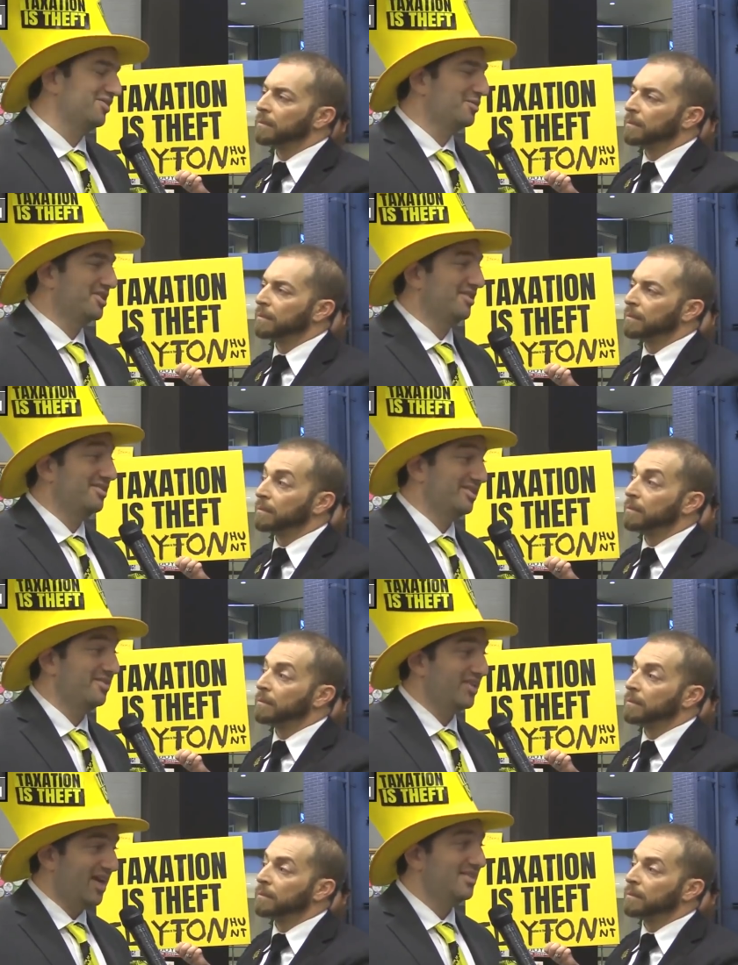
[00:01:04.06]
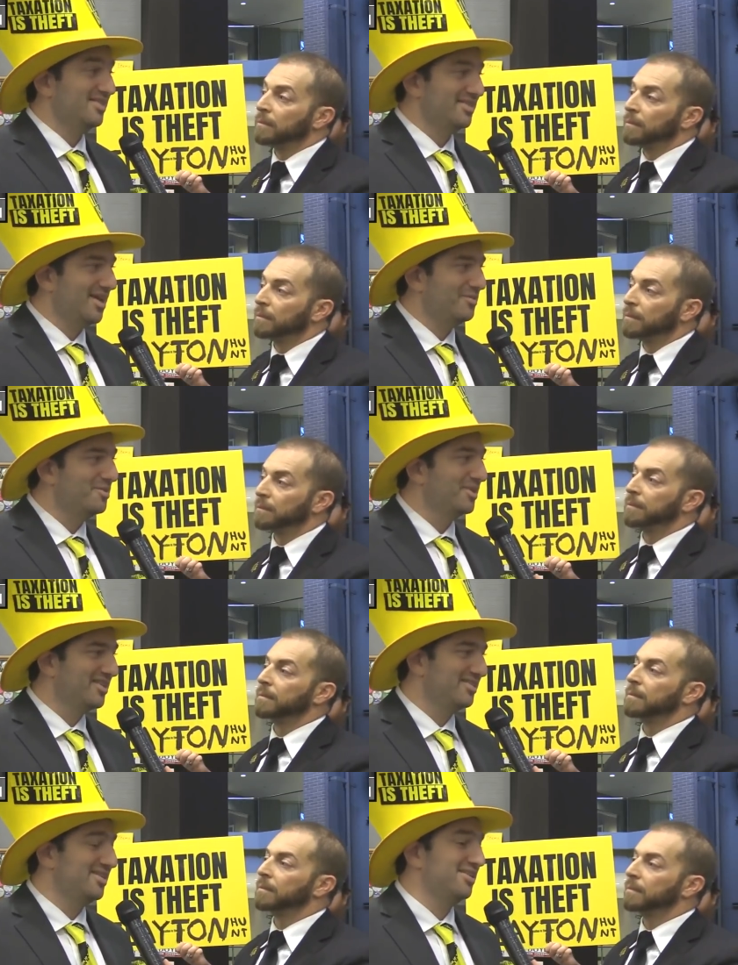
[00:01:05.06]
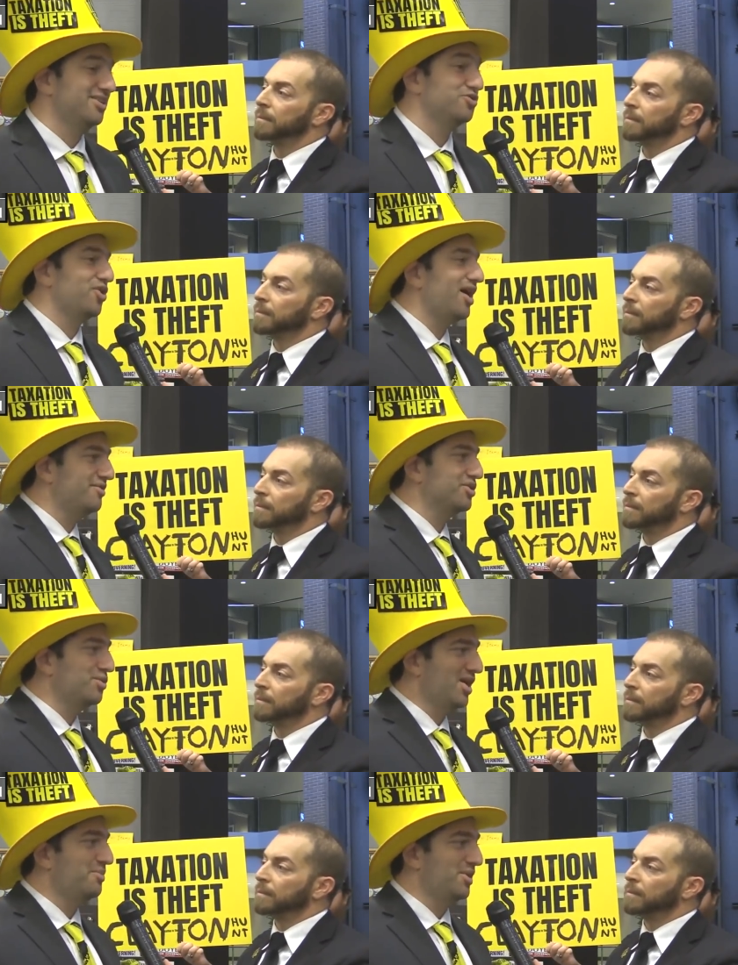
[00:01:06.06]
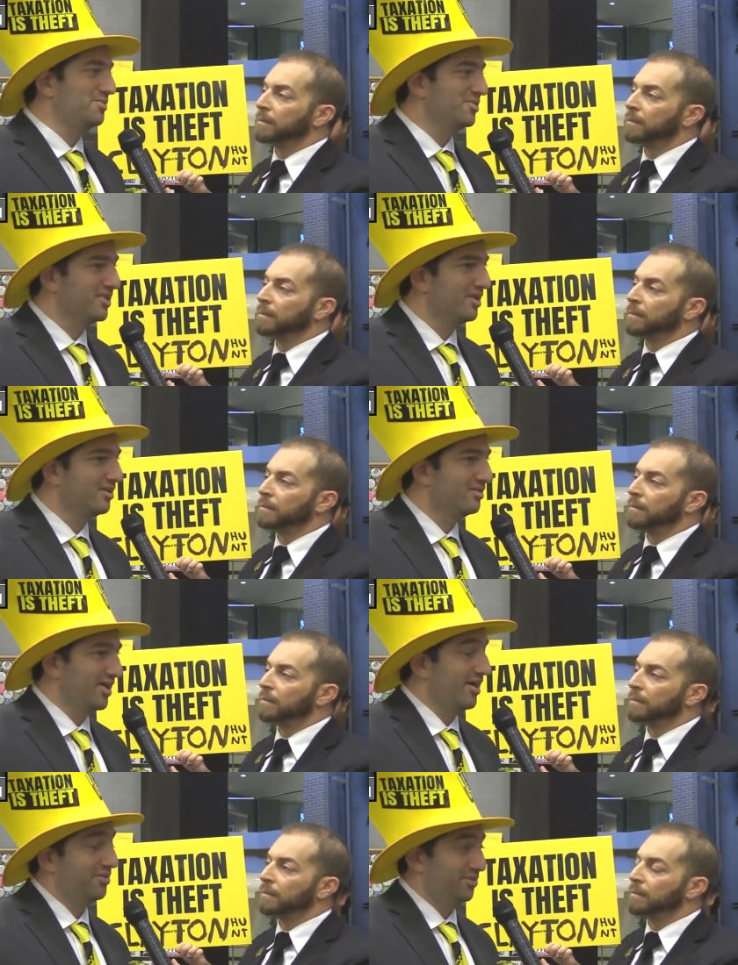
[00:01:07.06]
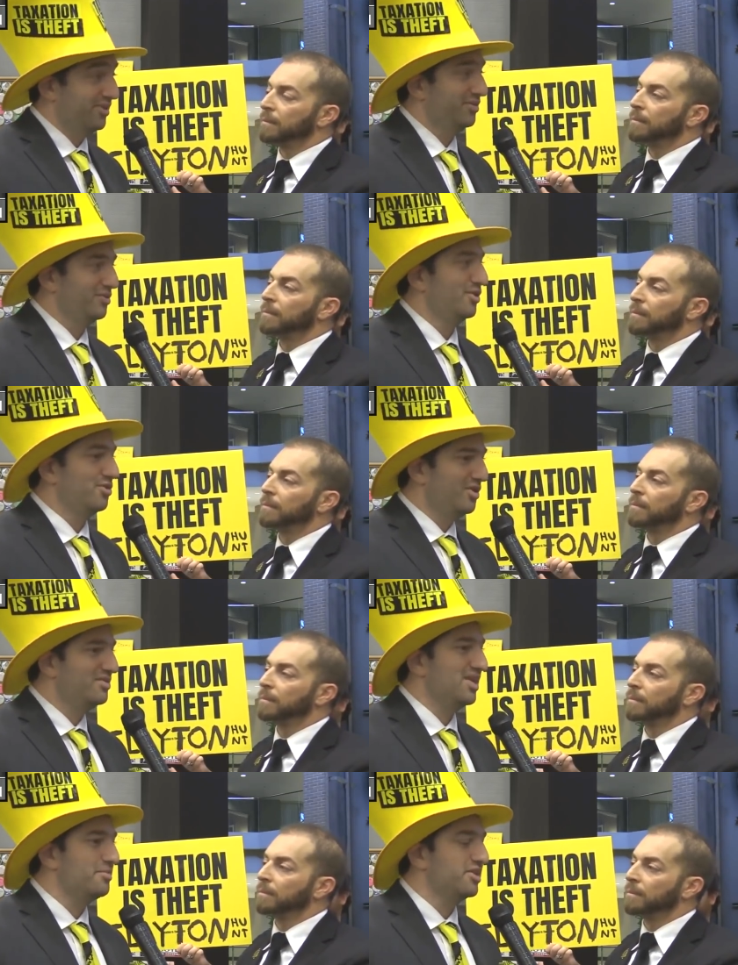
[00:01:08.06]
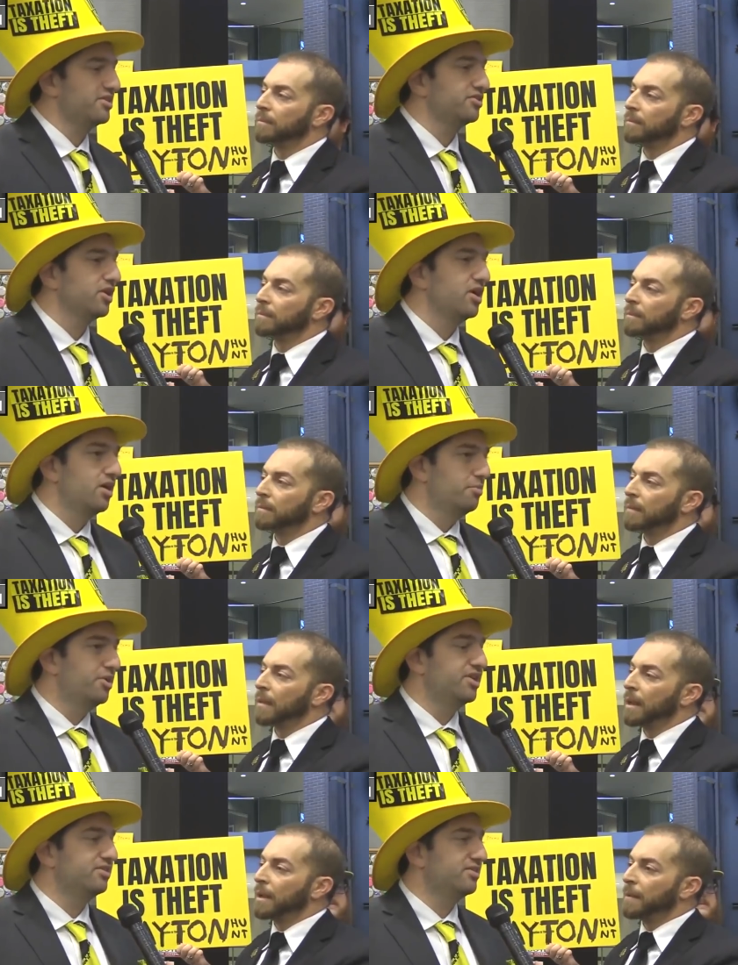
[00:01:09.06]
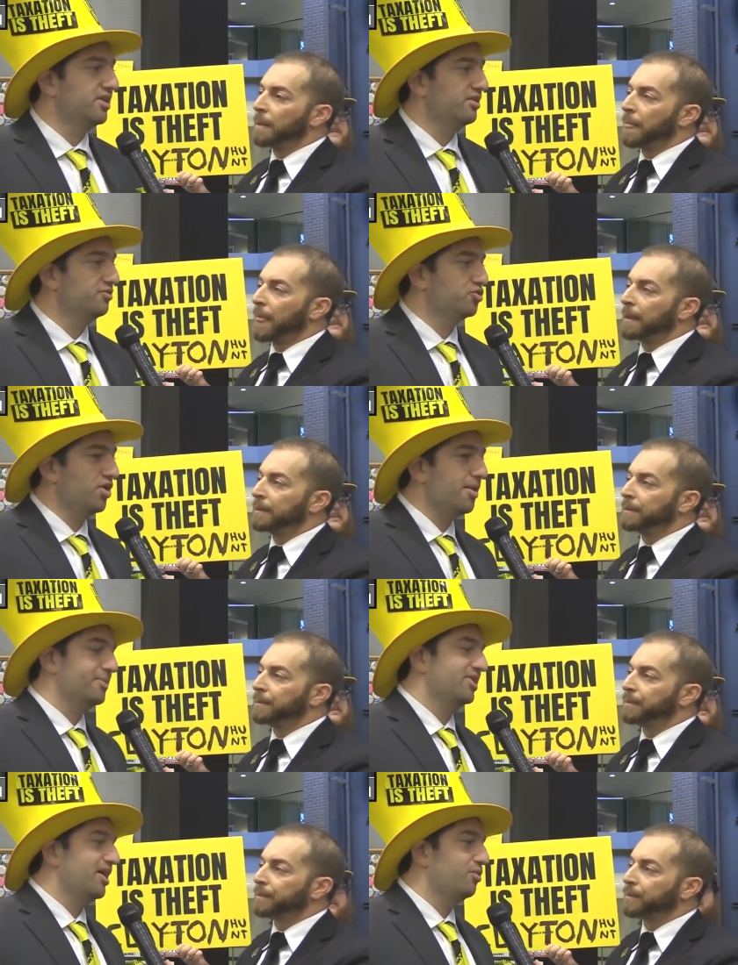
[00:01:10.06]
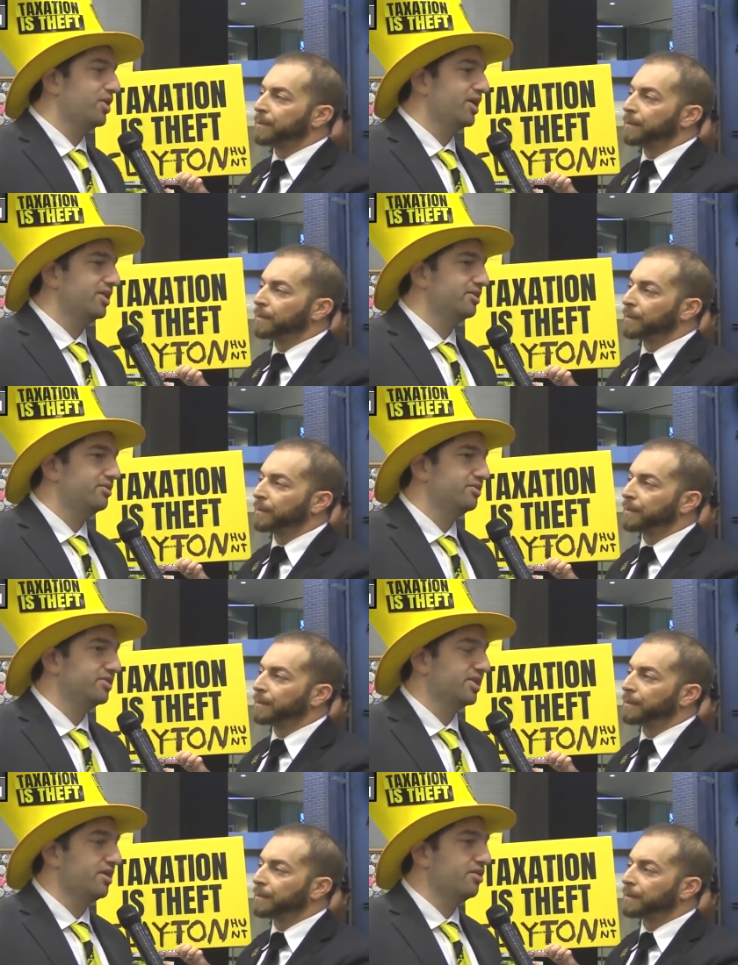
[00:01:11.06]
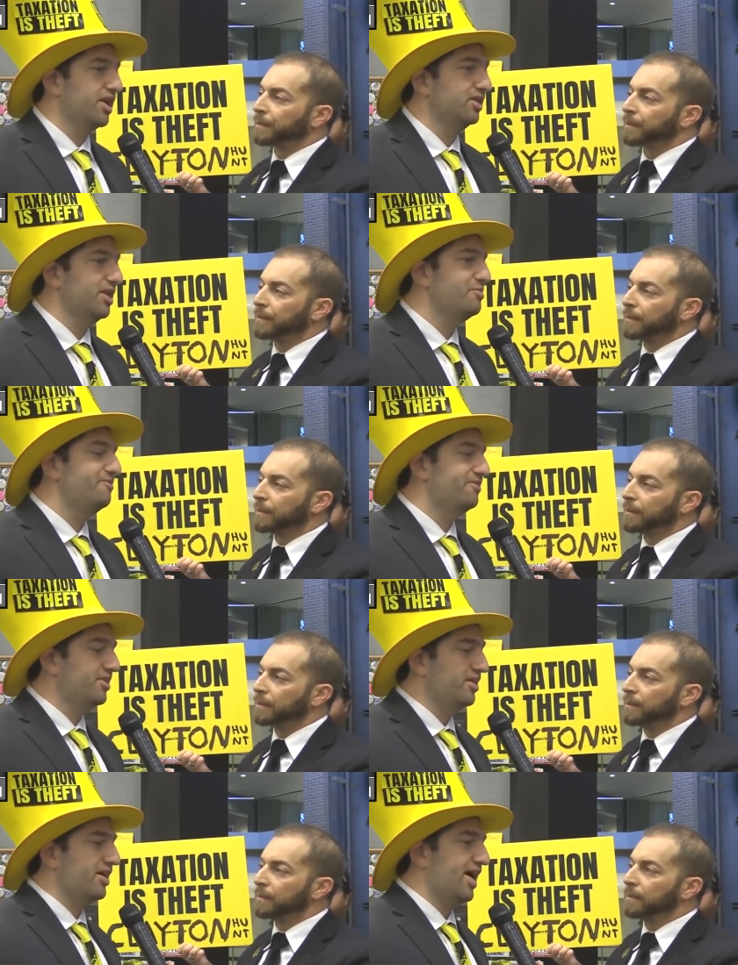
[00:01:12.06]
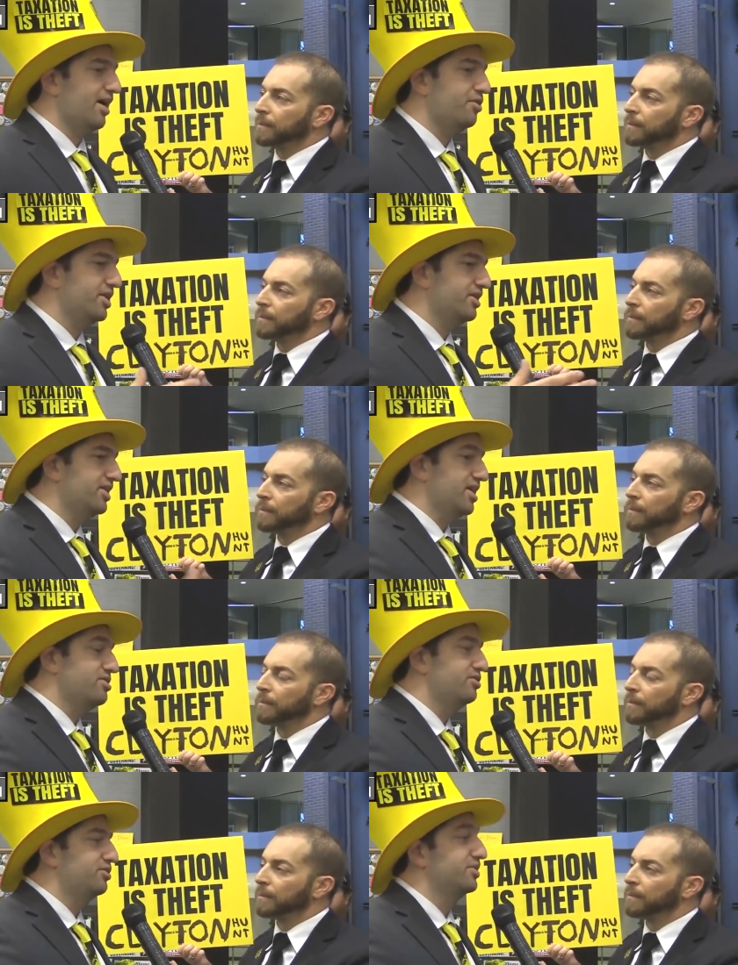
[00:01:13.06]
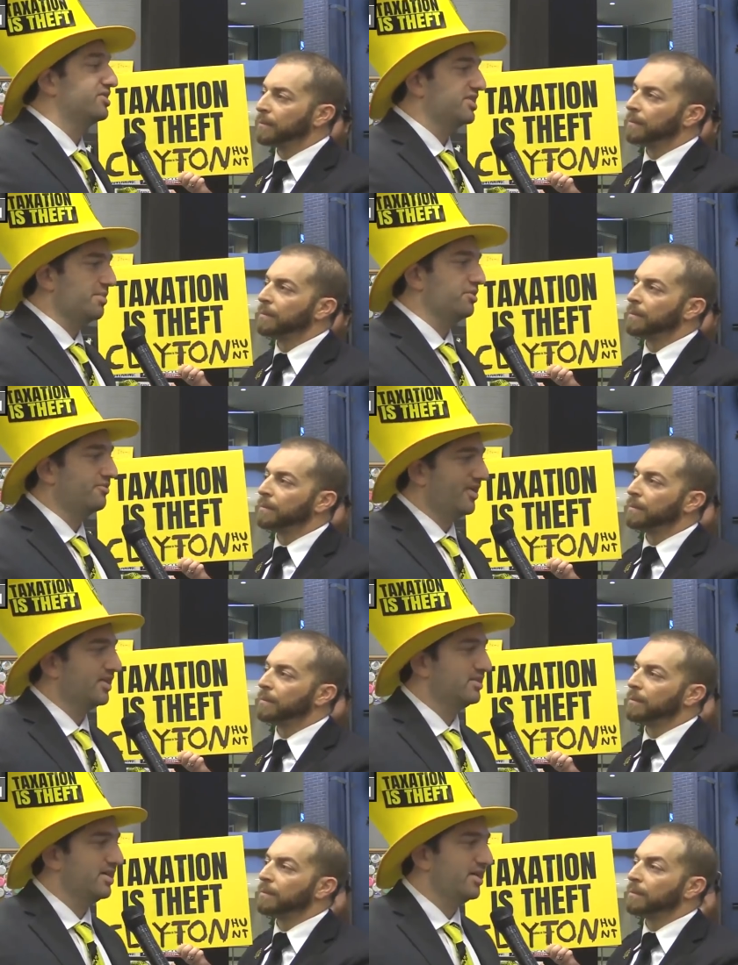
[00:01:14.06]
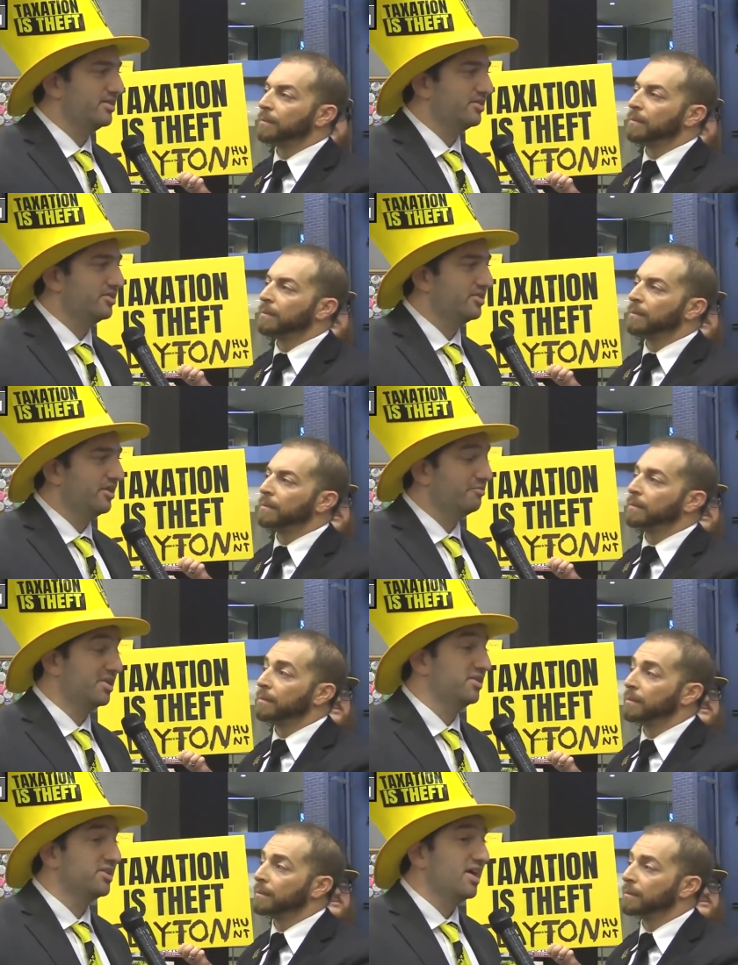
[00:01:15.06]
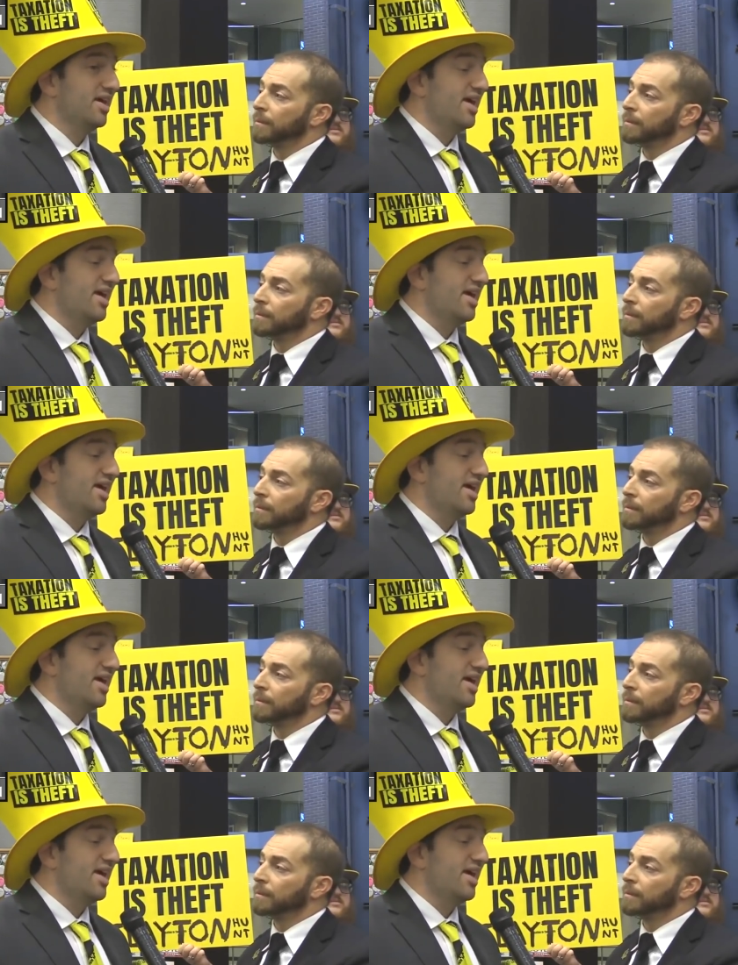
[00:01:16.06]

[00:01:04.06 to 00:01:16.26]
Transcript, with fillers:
Speaker 1: of libertarians even hate the statement because they think it drives away people that are not going to agree with that message. But instead of dropping that, what I like to do is say, okay, let me figure out how I can get you to accept the fact that taxation is theft. Because